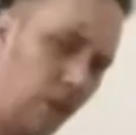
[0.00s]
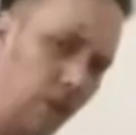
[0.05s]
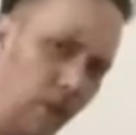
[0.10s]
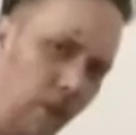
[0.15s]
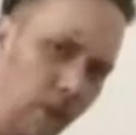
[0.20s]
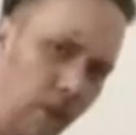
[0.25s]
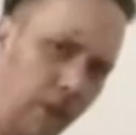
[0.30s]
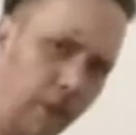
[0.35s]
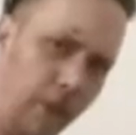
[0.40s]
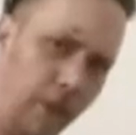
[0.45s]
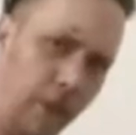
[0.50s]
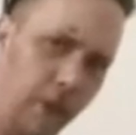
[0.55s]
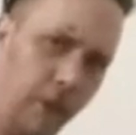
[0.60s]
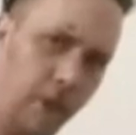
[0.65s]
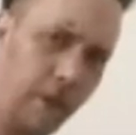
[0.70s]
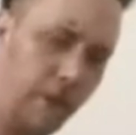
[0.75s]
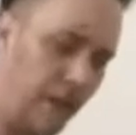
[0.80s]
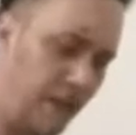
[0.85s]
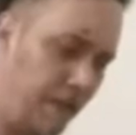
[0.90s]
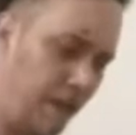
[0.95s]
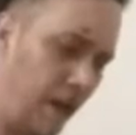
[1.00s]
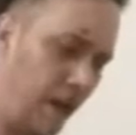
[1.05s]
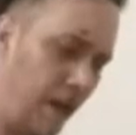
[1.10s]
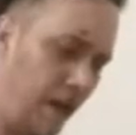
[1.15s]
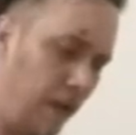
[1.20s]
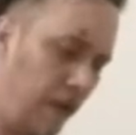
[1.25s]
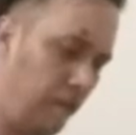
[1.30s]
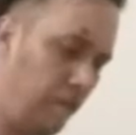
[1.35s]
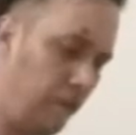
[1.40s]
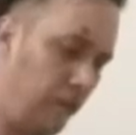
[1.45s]
little undercooked. They
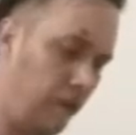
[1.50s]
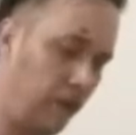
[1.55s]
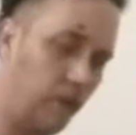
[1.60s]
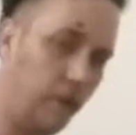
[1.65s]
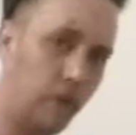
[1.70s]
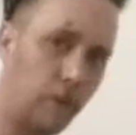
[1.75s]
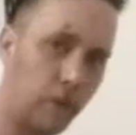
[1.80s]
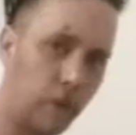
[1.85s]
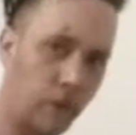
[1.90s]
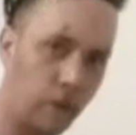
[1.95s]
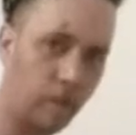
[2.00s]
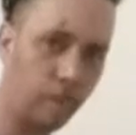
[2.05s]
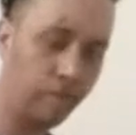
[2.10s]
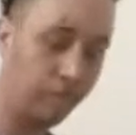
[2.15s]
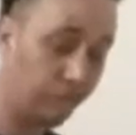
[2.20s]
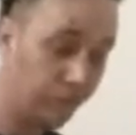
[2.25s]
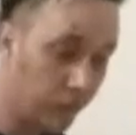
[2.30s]
died, you know, so.